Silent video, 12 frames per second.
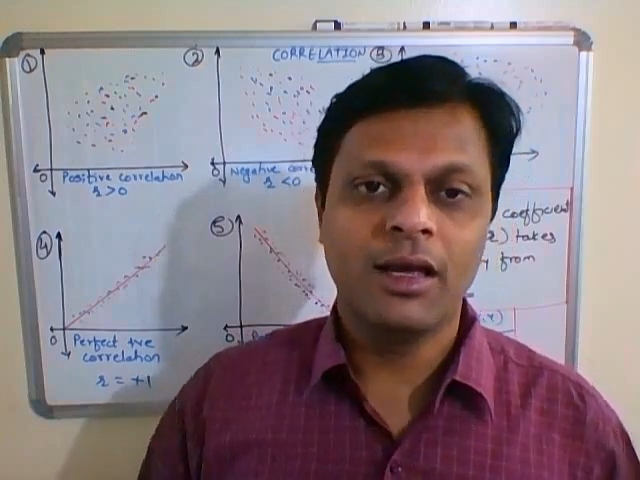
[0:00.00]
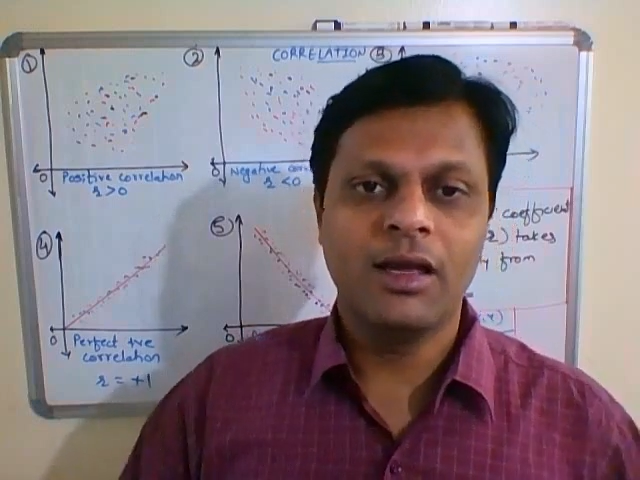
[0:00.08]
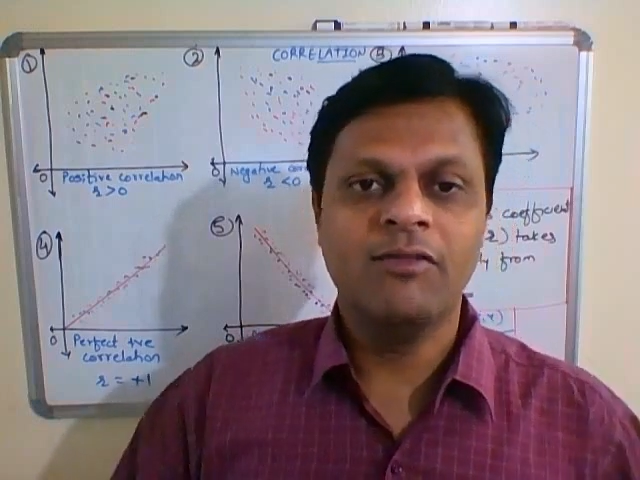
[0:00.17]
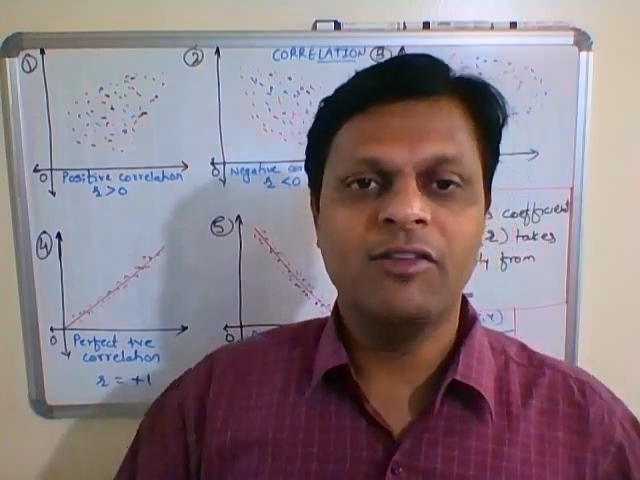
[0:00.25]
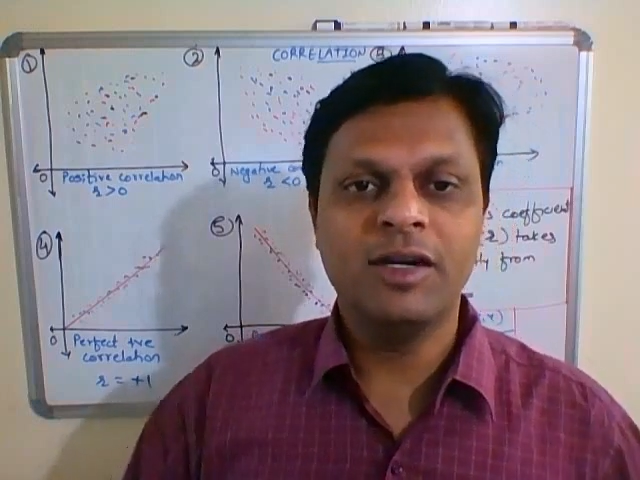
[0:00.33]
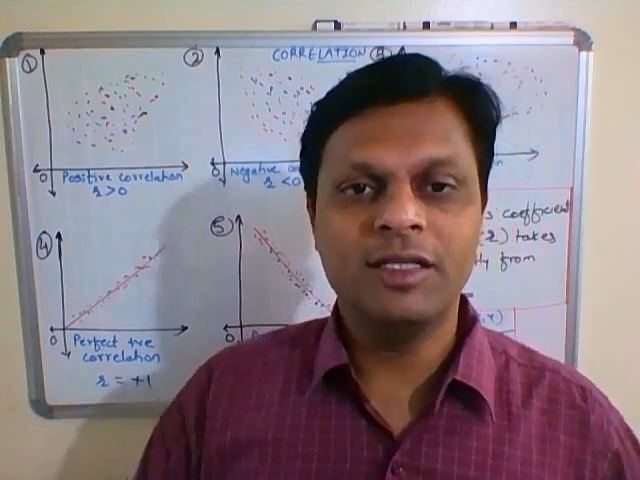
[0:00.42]

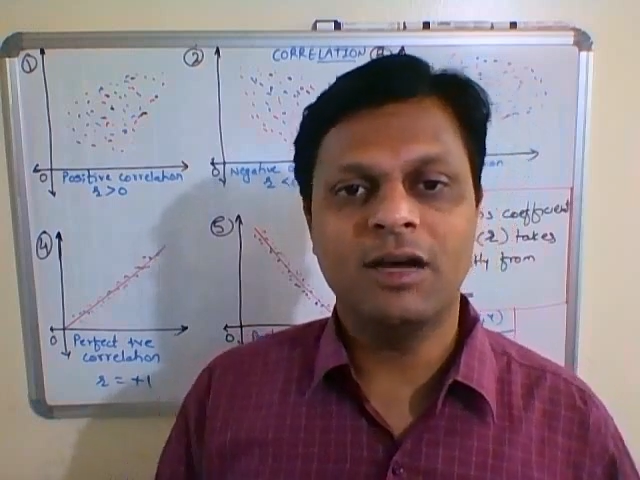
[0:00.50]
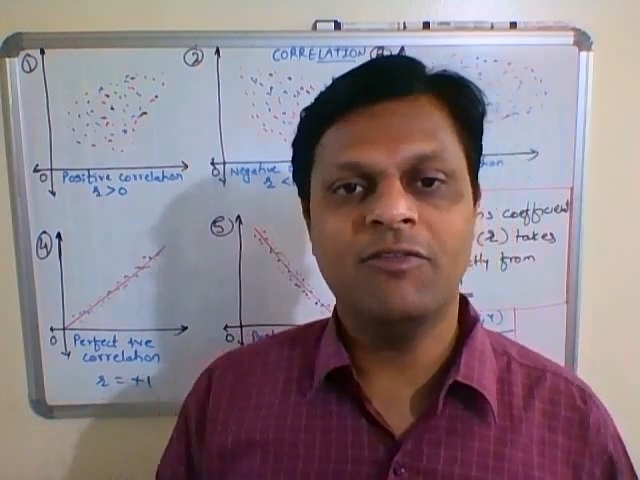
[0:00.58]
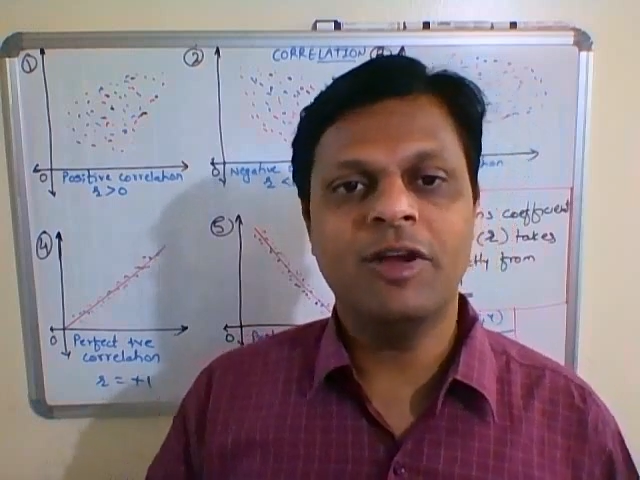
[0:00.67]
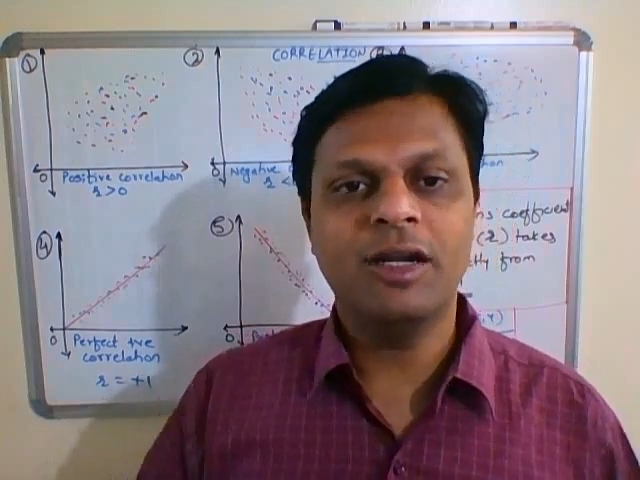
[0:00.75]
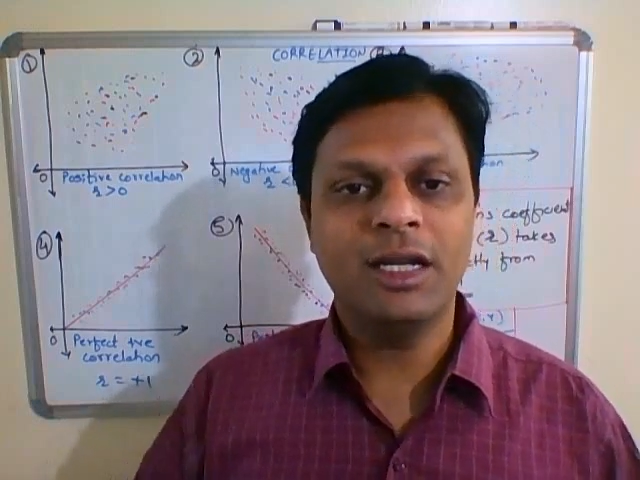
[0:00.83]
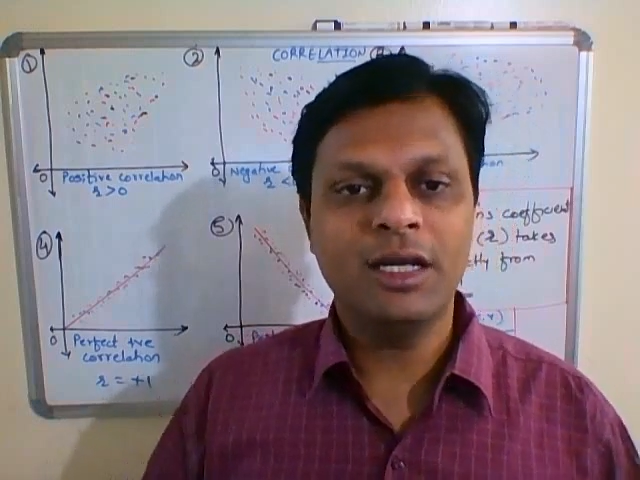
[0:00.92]
if it is
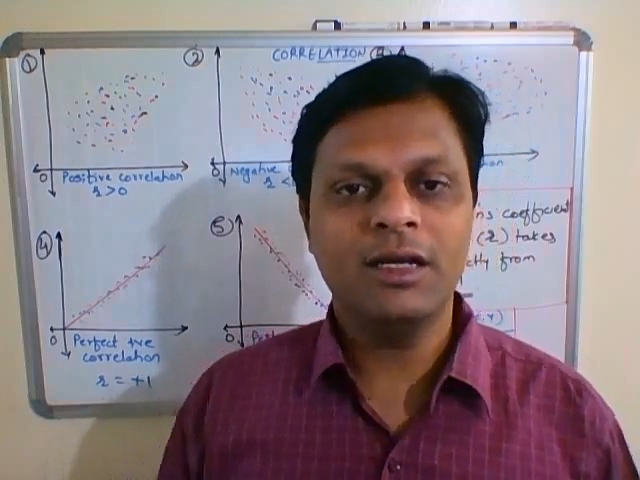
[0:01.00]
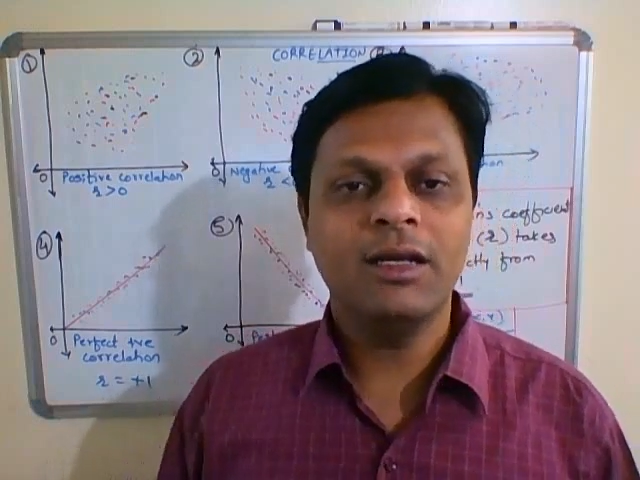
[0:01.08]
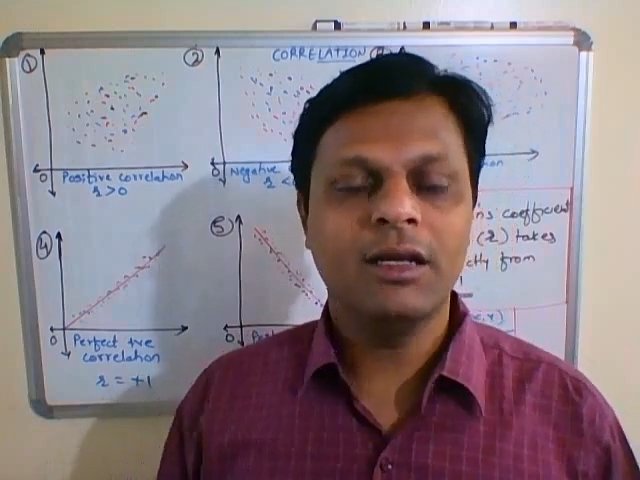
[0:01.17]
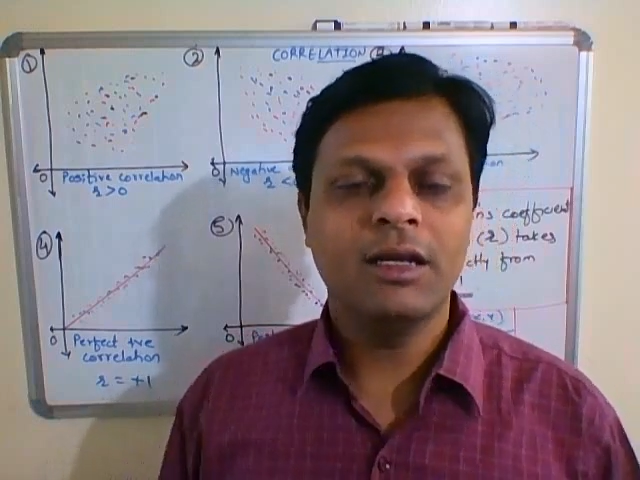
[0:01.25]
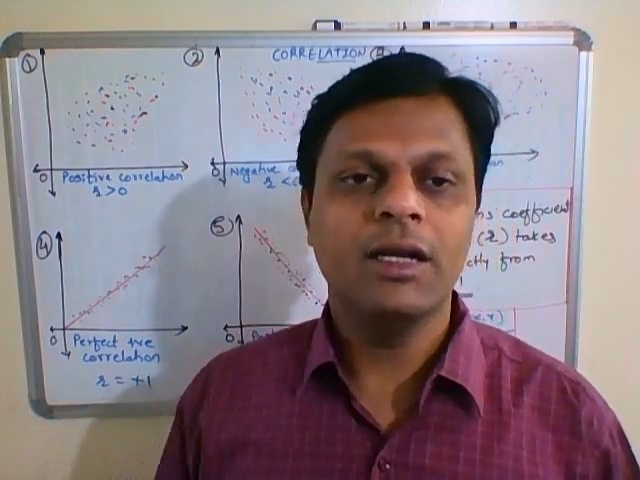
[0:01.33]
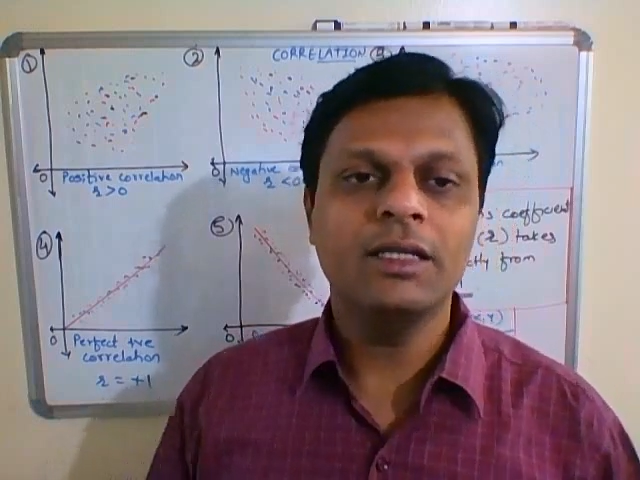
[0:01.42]

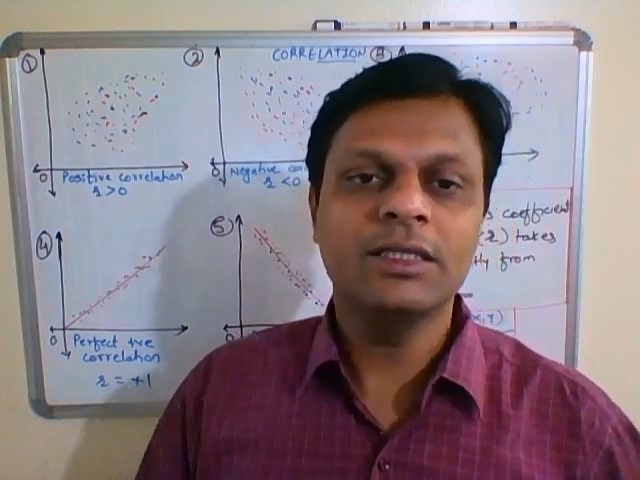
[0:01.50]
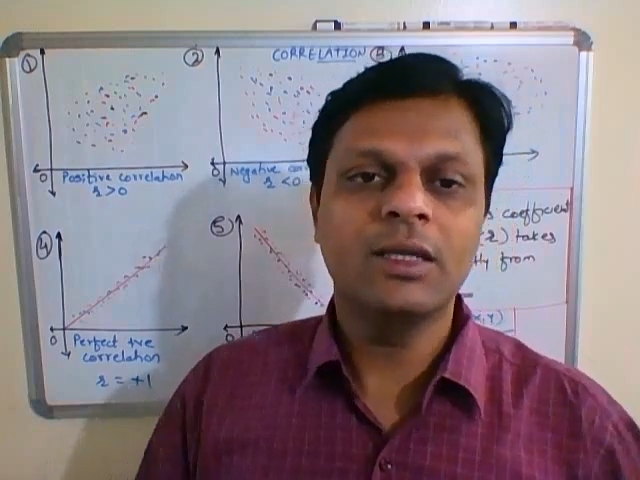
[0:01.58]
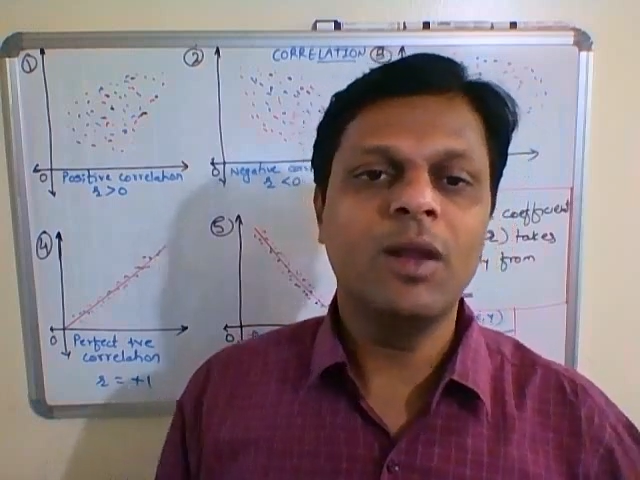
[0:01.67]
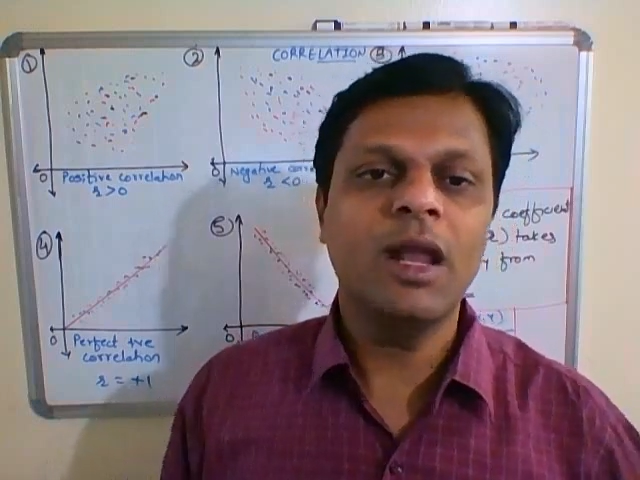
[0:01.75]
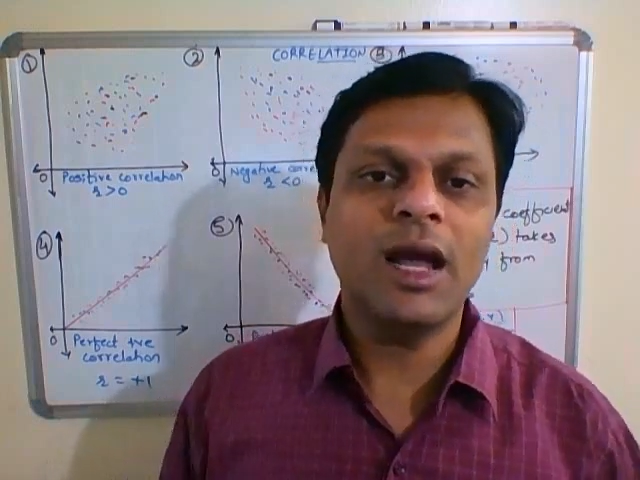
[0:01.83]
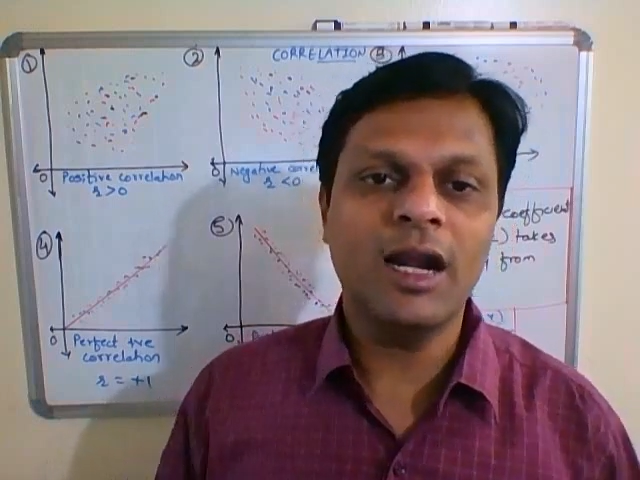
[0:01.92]
affecting a similar